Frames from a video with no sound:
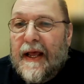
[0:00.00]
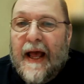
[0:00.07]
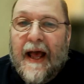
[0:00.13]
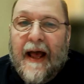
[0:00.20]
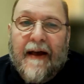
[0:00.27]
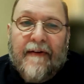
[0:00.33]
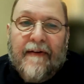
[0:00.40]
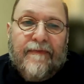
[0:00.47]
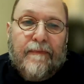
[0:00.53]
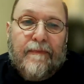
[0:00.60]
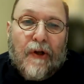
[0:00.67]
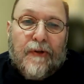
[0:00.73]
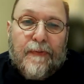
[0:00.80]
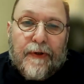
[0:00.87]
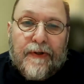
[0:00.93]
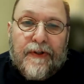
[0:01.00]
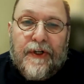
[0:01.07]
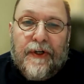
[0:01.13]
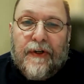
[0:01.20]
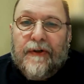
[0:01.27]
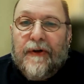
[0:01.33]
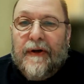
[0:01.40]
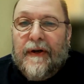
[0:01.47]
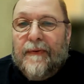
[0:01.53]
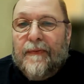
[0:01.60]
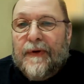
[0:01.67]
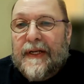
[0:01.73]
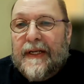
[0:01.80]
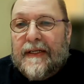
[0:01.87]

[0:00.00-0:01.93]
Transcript: have multiple children and would